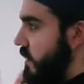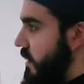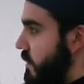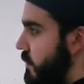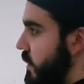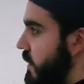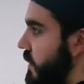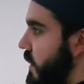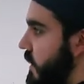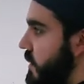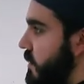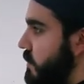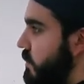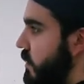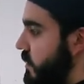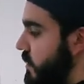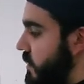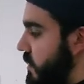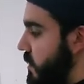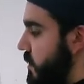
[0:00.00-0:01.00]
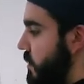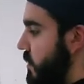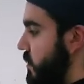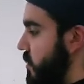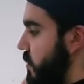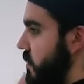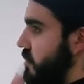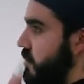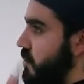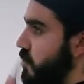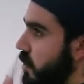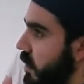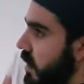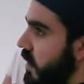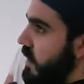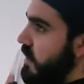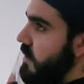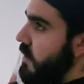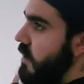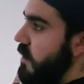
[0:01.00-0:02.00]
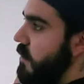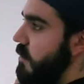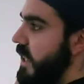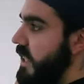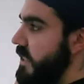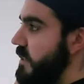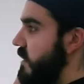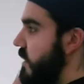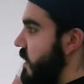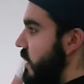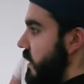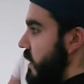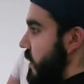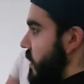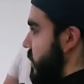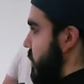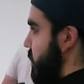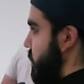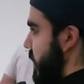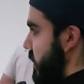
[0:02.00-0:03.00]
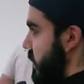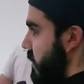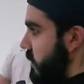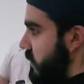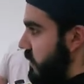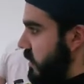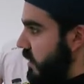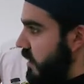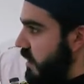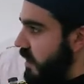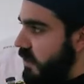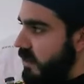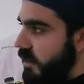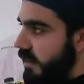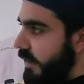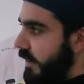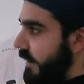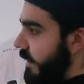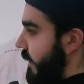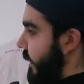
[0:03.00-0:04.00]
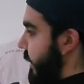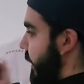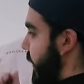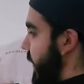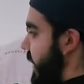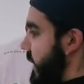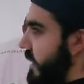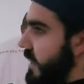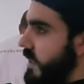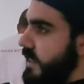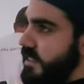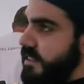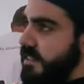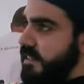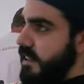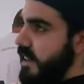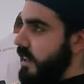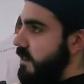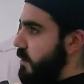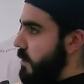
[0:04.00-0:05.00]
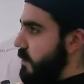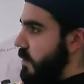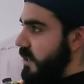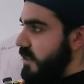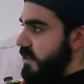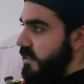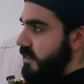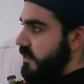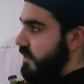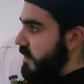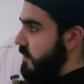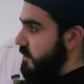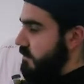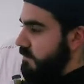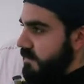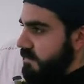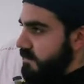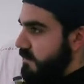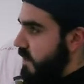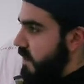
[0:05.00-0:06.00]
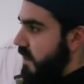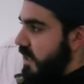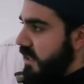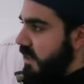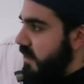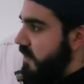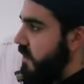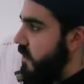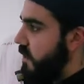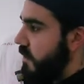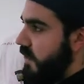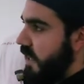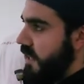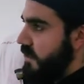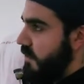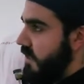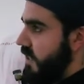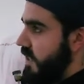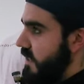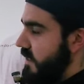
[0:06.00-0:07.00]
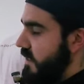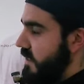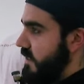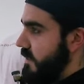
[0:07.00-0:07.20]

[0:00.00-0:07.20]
need to be very smooth to control it, otherwise you will go like this everywhere, and you cannot go fast with that.